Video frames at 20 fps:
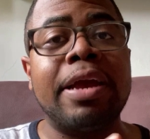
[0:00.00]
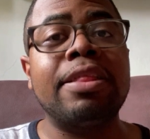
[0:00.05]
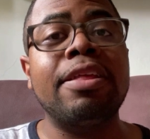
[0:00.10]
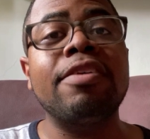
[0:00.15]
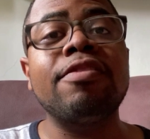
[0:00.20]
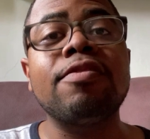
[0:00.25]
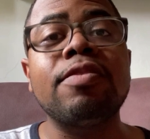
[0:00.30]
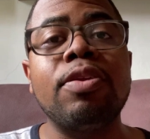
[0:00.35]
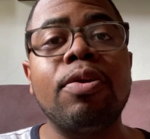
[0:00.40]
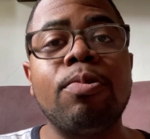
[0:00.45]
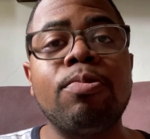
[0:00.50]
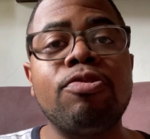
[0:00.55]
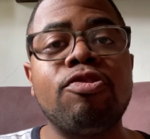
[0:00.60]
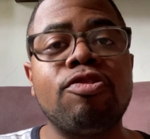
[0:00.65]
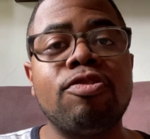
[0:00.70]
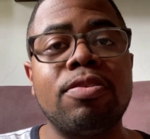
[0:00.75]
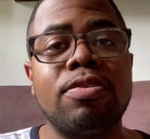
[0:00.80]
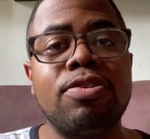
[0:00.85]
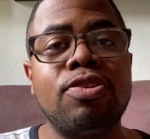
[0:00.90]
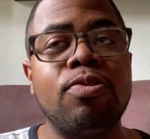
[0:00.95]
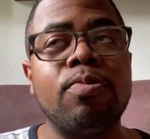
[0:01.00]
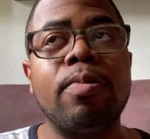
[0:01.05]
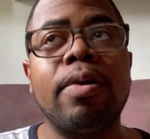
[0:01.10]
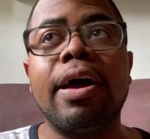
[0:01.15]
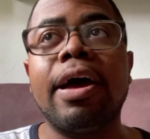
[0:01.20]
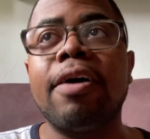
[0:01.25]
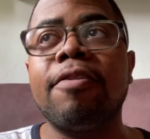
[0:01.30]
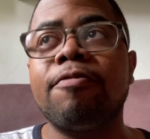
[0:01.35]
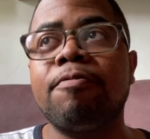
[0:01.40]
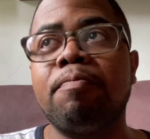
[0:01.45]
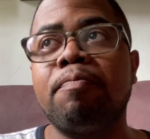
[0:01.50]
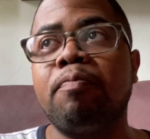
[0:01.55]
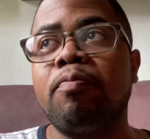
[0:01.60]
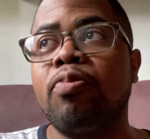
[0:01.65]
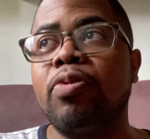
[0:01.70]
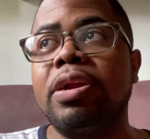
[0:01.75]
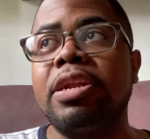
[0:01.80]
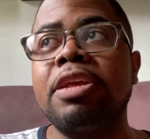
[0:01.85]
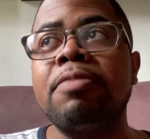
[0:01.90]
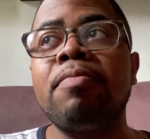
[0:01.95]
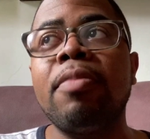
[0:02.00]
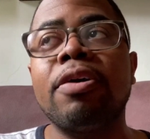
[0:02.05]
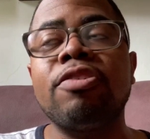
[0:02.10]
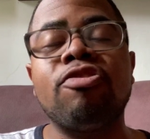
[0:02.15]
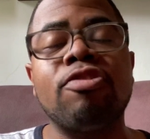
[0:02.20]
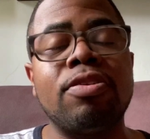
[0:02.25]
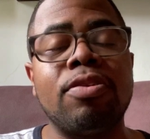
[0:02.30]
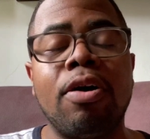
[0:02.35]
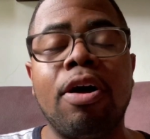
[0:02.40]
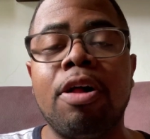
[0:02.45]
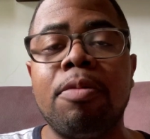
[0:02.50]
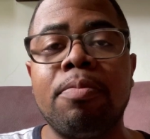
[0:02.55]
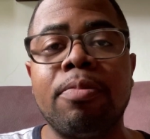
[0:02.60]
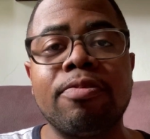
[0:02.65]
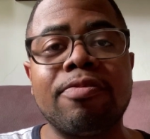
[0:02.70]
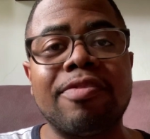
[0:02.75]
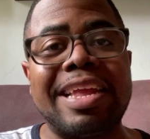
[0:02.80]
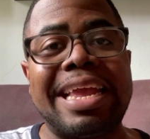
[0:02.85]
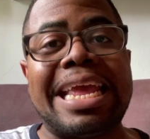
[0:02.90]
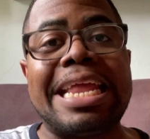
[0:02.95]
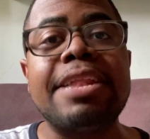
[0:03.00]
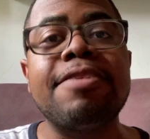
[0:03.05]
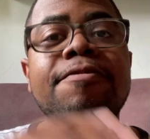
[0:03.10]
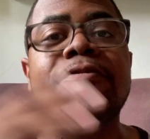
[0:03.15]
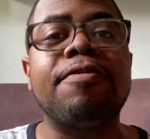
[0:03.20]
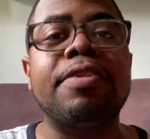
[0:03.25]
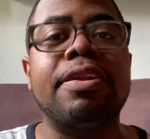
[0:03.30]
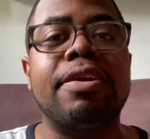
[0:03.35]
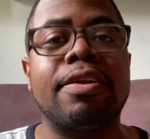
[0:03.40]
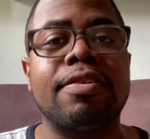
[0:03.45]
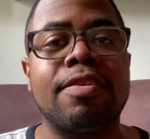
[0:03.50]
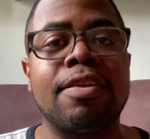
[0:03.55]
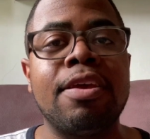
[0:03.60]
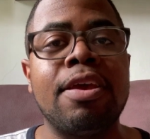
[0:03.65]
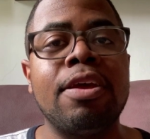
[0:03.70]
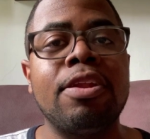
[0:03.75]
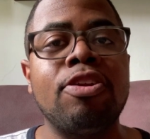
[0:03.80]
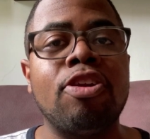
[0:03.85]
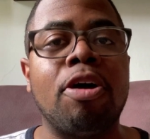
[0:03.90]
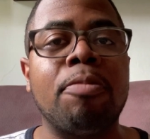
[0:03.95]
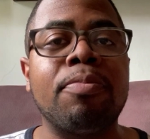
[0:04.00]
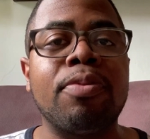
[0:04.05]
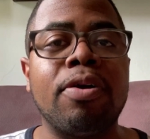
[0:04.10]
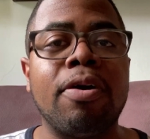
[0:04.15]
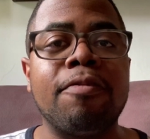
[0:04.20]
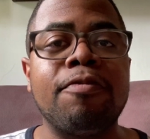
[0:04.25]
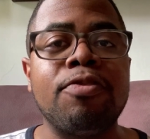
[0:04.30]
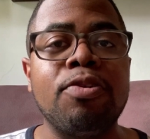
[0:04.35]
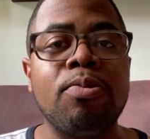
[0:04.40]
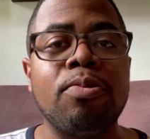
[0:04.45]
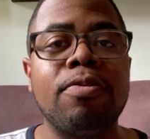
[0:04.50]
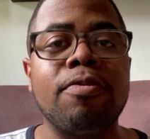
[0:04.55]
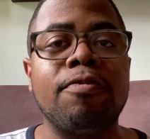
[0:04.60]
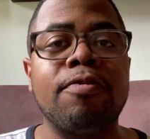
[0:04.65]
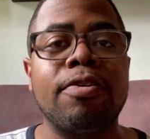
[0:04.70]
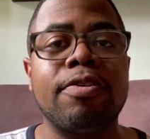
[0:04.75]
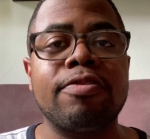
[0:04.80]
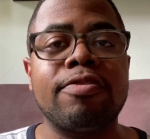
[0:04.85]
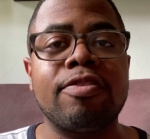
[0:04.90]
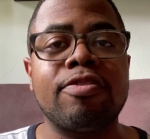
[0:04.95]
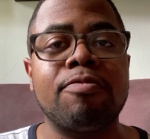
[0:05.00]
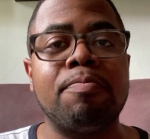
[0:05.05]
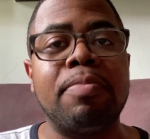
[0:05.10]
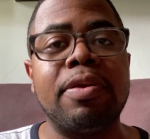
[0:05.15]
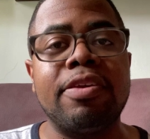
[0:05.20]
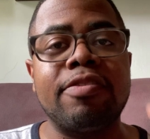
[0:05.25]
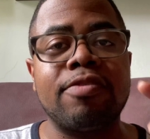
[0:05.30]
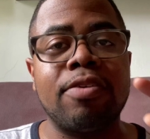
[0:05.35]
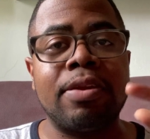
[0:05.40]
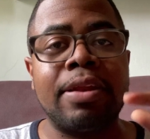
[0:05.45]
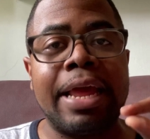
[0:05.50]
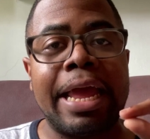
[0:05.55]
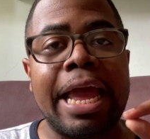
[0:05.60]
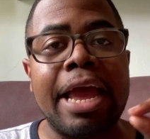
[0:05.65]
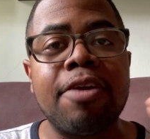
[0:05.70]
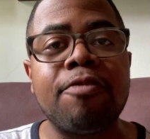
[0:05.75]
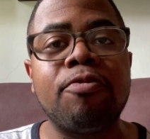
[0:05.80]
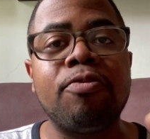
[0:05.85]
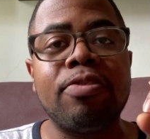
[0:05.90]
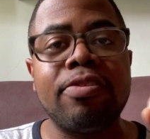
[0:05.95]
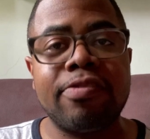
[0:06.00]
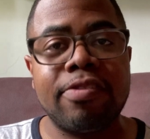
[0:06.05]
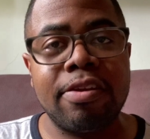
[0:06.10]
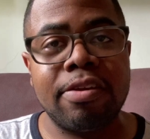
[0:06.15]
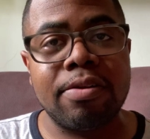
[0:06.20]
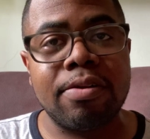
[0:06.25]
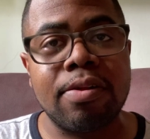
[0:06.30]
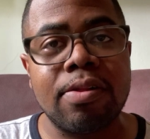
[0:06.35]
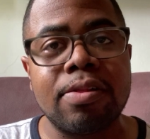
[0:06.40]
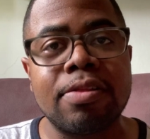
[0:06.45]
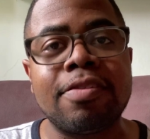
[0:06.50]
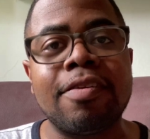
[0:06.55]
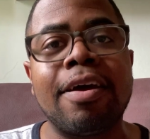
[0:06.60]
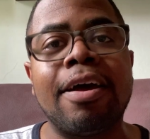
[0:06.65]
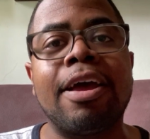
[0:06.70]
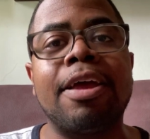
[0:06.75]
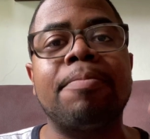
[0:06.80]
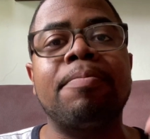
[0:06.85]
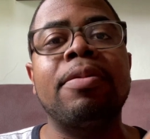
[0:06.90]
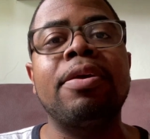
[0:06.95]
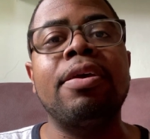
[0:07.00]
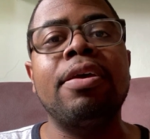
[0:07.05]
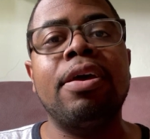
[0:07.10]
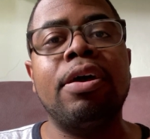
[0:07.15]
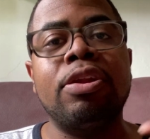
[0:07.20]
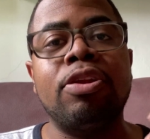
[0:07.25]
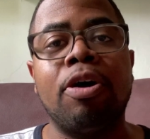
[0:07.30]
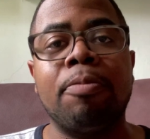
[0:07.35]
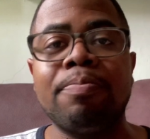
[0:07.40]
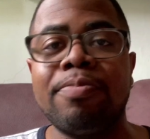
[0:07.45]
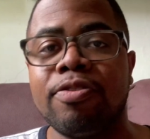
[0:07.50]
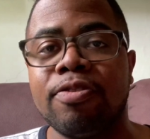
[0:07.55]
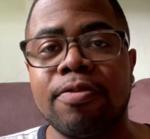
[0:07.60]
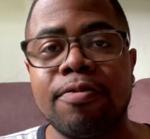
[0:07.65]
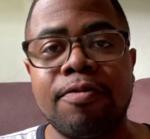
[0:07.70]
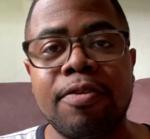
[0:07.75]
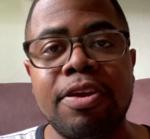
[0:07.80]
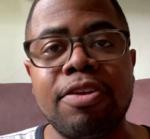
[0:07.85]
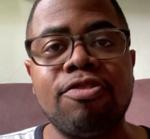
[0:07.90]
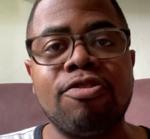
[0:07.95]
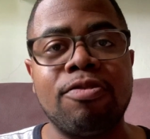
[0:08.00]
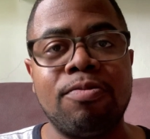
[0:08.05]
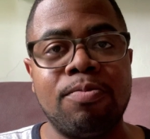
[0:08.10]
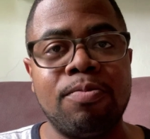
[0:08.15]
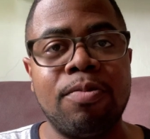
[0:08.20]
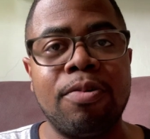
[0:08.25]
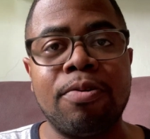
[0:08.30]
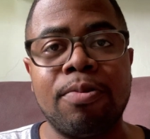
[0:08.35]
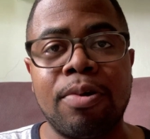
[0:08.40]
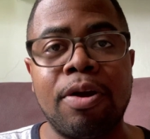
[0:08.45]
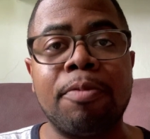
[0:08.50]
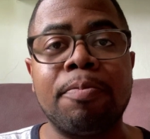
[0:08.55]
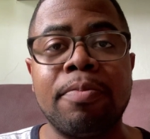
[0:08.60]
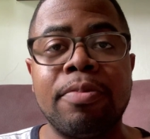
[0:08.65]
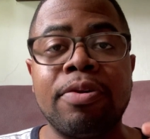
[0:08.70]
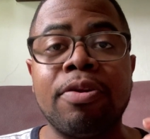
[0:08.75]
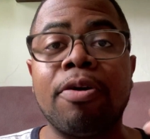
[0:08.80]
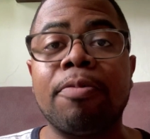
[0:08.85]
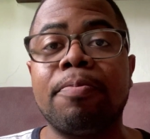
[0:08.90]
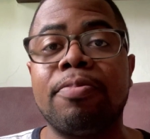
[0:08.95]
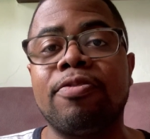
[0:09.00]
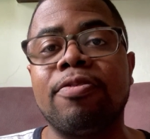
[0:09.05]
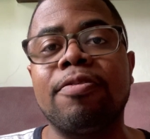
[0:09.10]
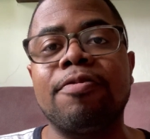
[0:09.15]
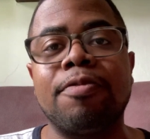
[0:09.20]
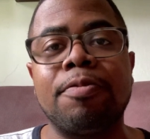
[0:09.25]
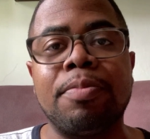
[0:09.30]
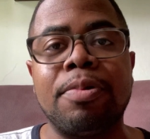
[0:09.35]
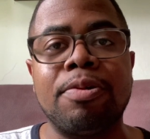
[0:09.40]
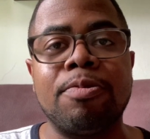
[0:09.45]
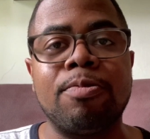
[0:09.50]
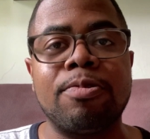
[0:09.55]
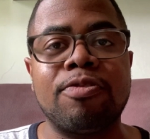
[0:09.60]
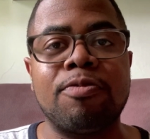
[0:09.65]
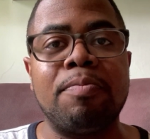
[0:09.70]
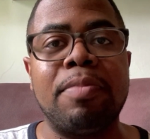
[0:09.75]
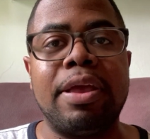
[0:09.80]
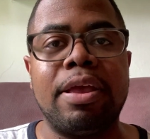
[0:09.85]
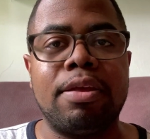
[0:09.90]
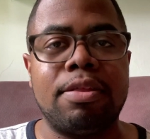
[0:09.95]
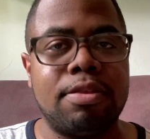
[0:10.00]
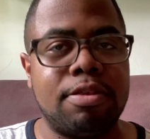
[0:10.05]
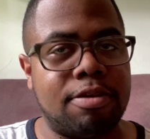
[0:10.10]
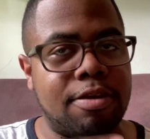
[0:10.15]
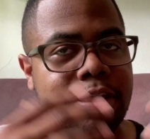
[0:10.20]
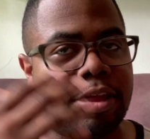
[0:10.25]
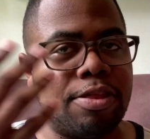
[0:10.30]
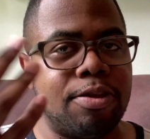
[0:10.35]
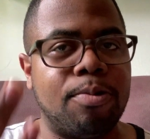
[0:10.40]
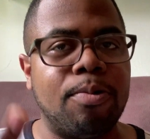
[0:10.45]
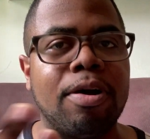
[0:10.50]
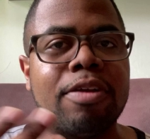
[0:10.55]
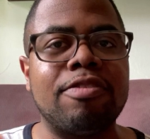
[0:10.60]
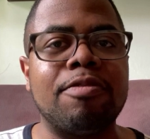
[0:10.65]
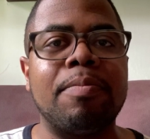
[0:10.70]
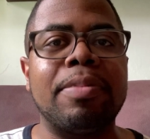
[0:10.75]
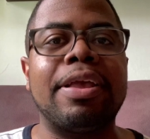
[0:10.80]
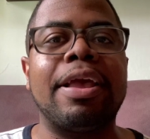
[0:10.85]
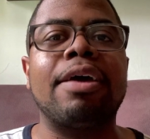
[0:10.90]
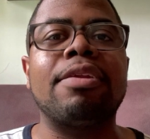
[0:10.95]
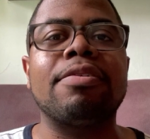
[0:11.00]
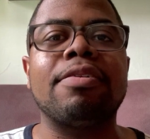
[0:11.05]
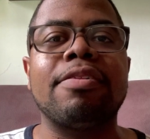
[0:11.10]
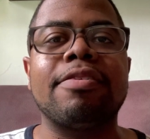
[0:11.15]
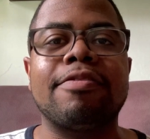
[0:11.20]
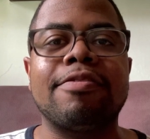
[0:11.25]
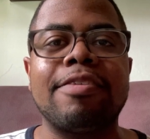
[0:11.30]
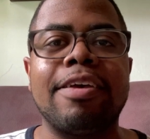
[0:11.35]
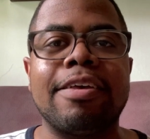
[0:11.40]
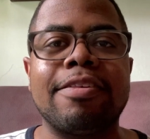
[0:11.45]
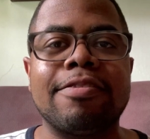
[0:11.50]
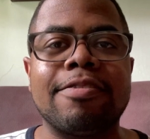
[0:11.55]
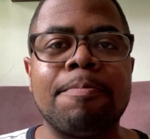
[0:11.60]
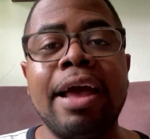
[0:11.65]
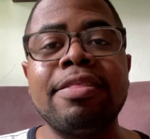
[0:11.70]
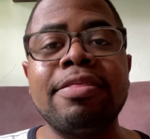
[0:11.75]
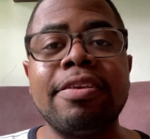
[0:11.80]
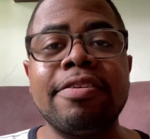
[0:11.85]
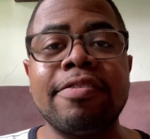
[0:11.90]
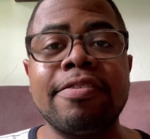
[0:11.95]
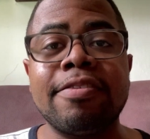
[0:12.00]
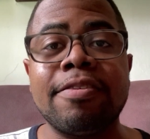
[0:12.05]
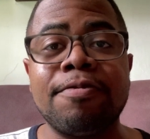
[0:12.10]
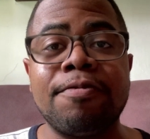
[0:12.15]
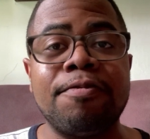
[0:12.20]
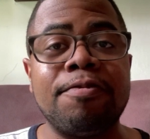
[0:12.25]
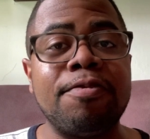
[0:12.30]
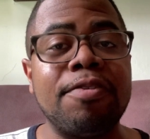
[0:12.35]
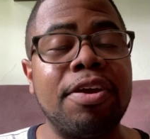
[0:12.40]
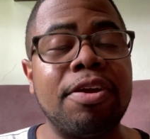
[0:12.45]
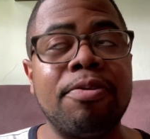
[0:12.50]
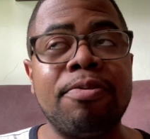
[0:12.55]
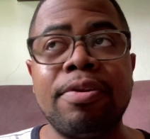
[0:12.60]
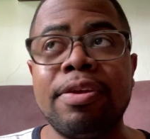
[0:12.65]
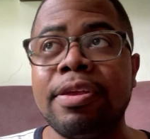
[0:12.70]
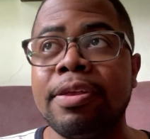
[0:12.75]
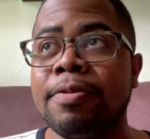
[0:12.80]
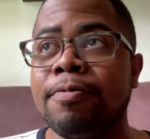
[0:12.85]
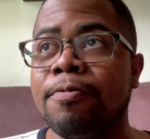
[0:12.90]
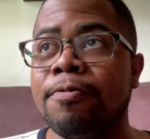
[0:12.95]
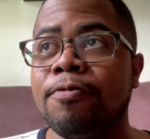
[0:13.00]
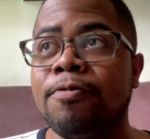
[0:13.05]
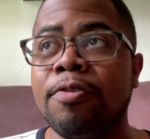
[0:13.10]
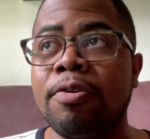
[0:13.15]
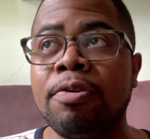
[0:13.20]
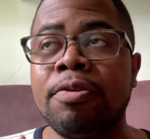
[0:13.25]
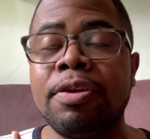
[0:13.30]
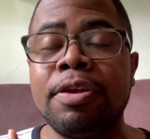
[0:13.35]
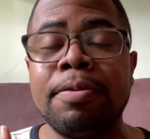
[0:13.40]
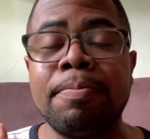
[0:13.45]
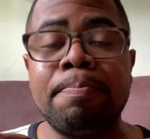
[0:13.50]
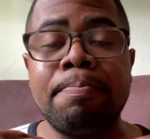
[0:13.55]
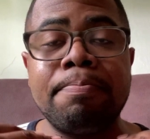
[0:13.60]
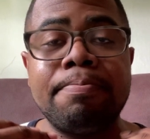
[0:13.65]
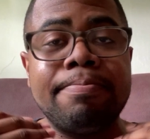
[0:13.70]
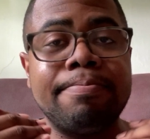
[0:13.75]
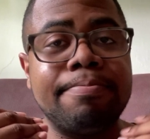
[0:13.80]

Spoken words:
this notion, you have pretty much an almost infinite number of universes based on every single time an observation or an observable was made in the quantum mechanical sense. And this is a very, very